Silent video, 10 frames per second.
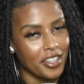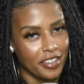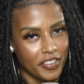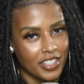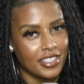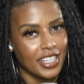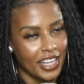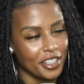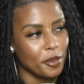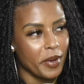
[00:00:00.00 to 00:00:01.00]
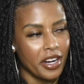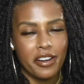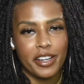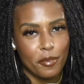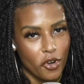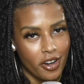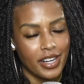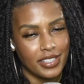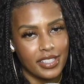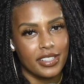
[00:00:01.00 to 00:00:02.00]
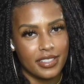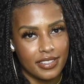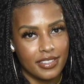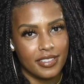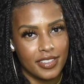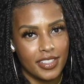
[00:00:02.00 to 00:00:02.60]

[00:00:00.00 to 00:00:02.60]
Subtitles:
giving Tyler Perry more ideas.